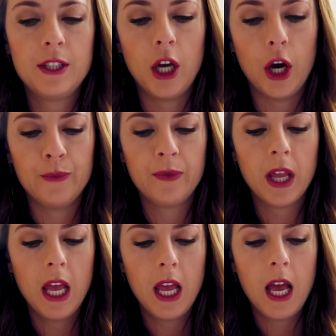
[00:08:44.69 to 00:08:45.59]
So
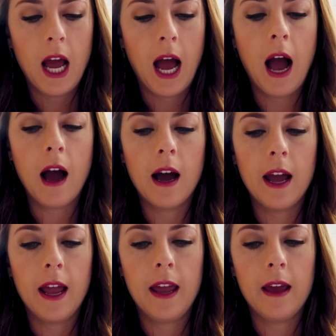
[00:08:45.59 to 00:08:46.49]

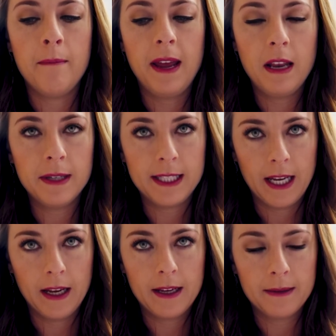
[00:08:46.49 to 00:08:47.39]
I made a
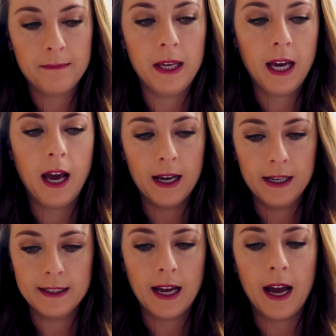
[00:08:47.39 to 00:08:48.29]
mistake
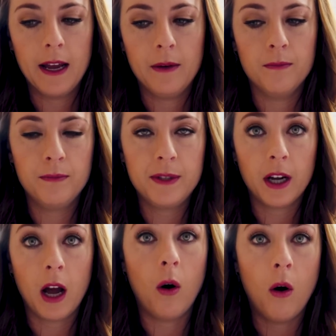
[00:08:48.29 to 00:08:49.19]
because I
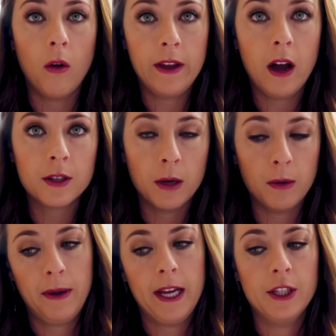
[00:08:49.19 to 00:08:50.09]
took out all the
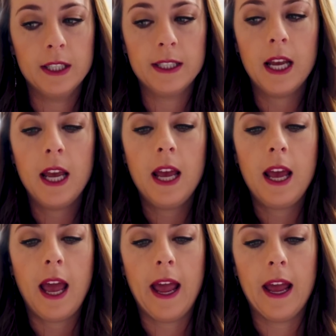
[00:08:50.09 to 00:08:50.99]
October pages
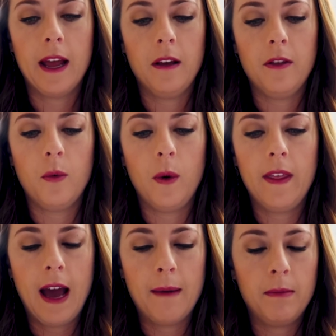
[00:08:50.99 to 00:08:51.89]
and the way
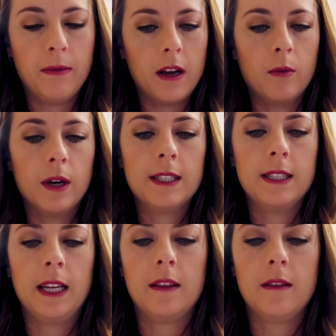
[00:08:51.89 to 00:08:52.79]
the Happy Planner works
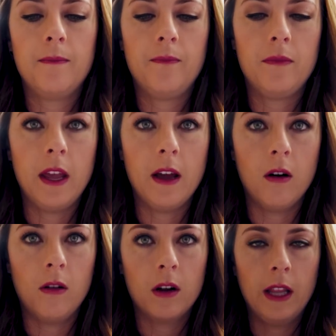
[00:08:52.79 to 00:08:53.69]
is like they
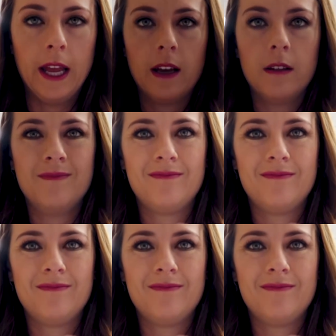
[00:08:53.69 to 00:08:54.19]
all are like,